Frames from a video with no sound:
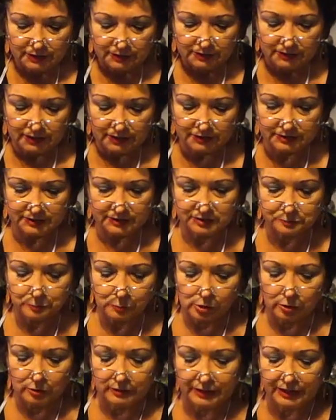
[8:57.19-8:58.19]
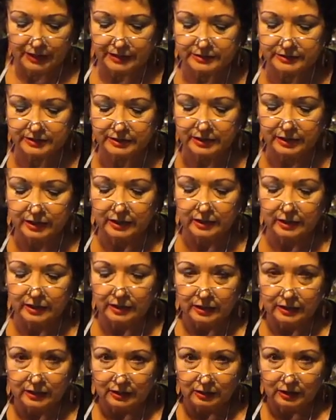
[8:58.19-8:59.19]
This is more or less
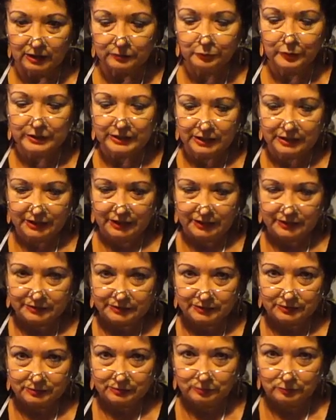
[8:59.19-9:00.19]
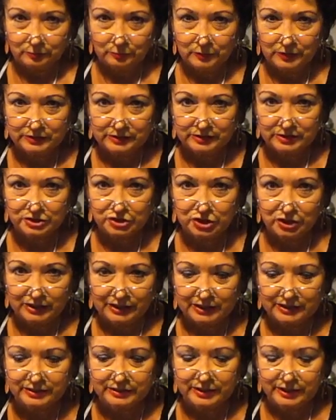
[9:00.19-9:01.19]
what it is once the
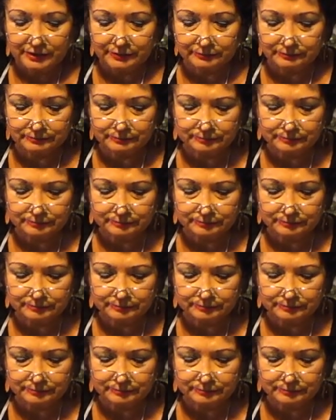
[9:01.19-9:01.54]
chili is done.